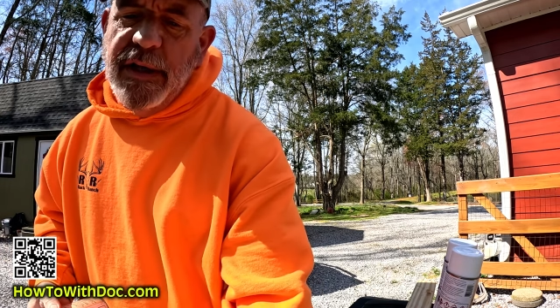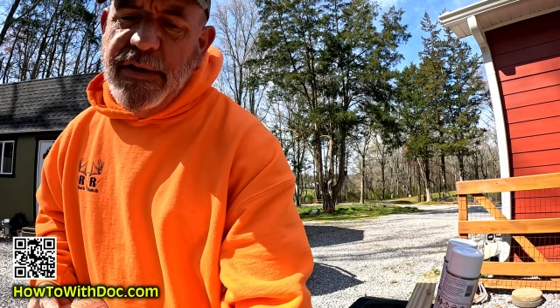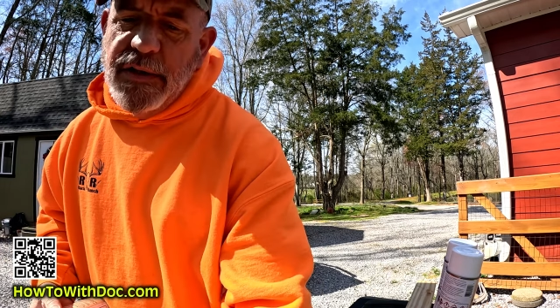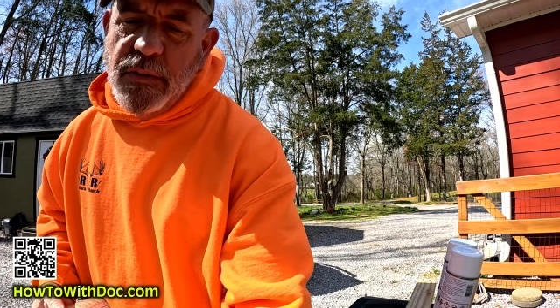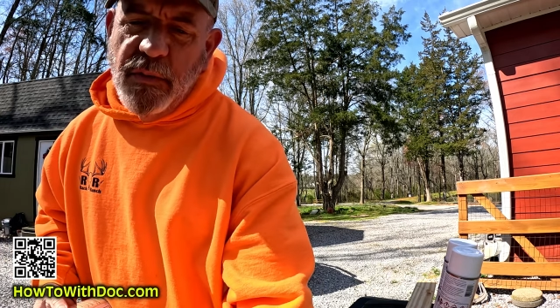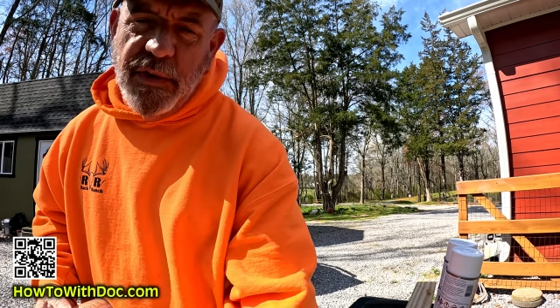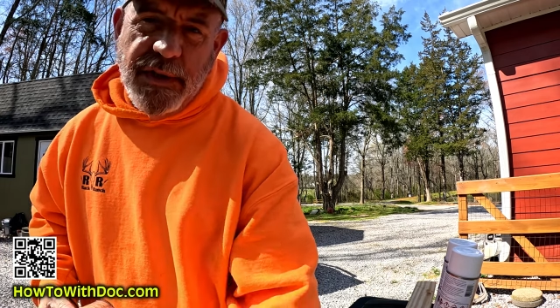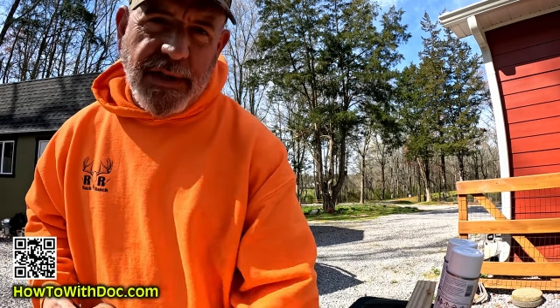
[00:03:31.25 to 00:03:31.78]
I
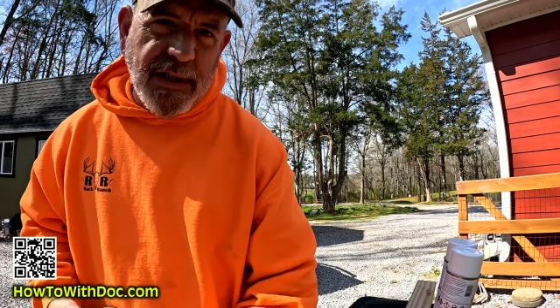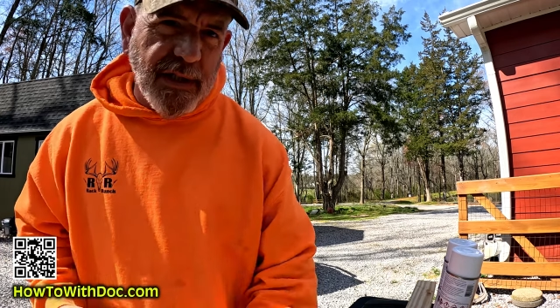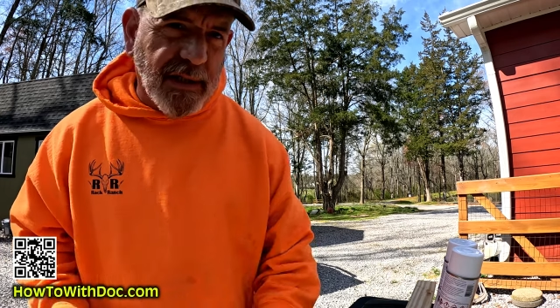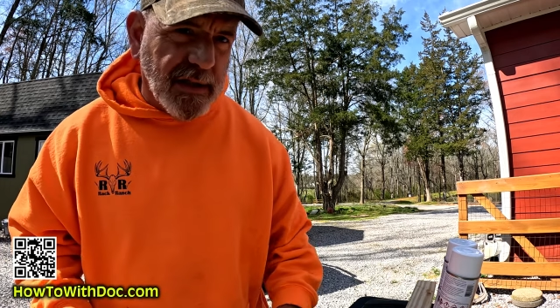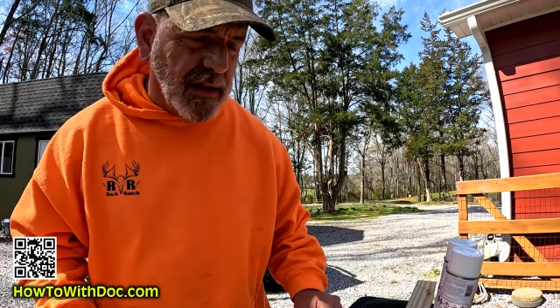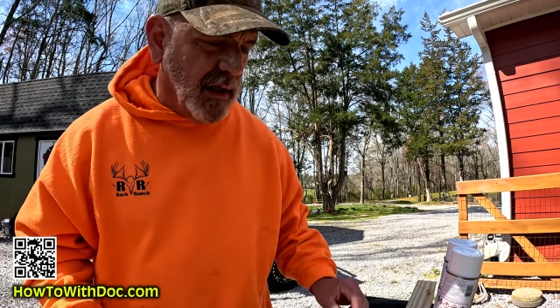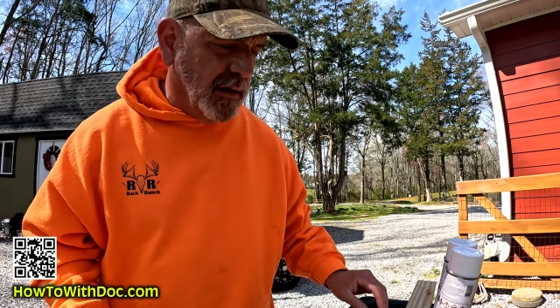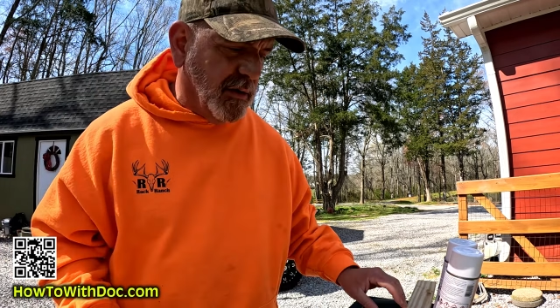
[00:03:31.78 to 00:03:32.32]
just want to see the
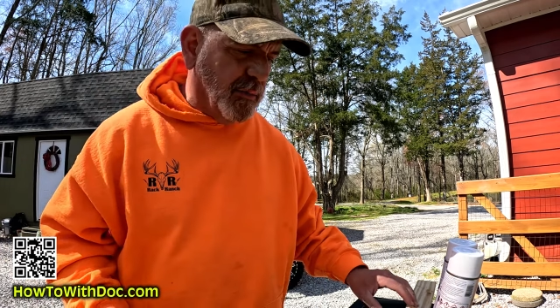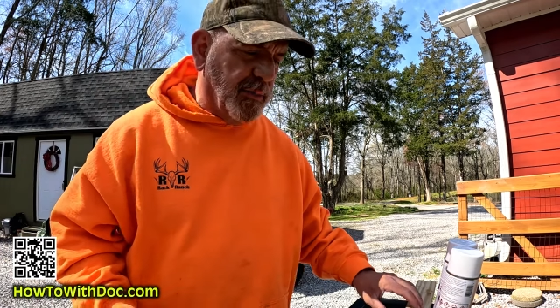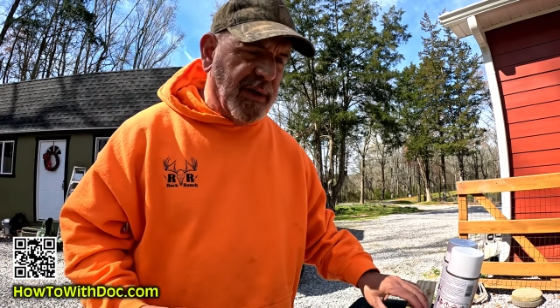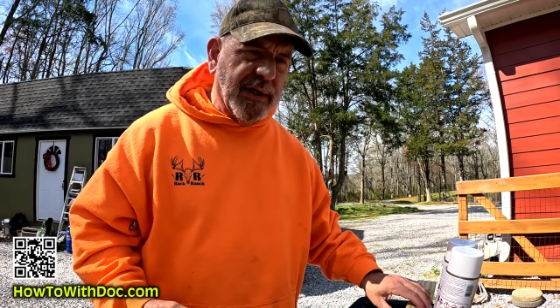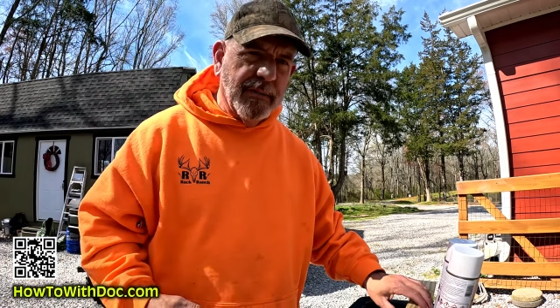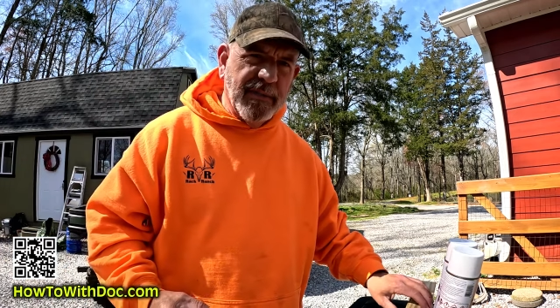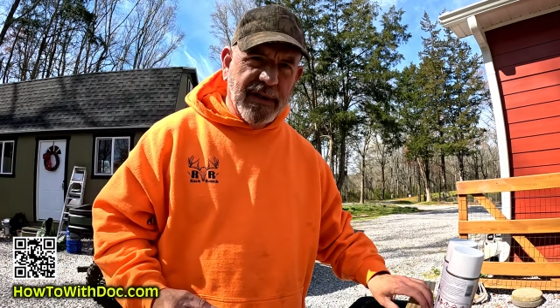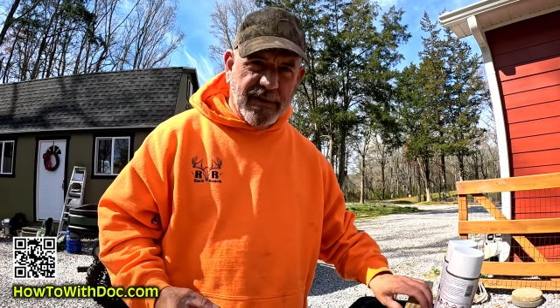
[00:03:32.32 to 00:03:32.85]
color
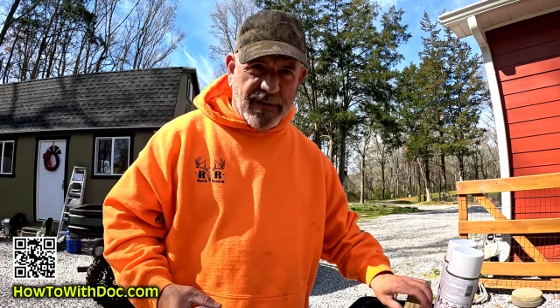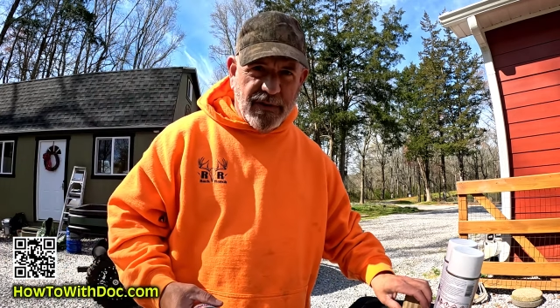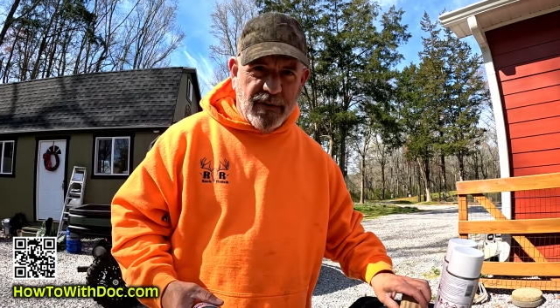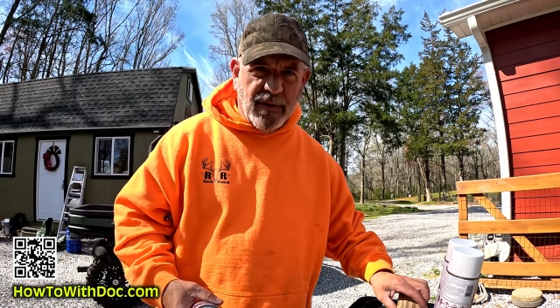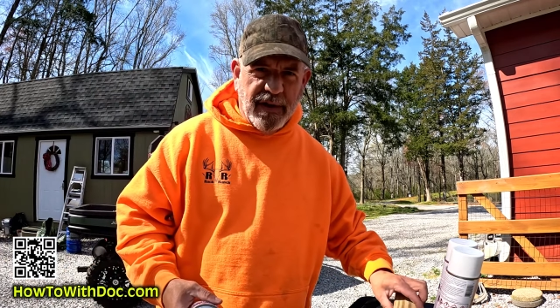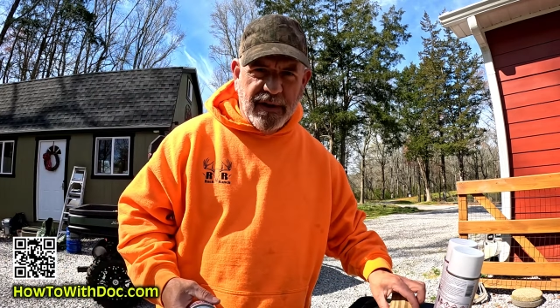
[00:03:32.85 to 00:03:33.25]
pigment so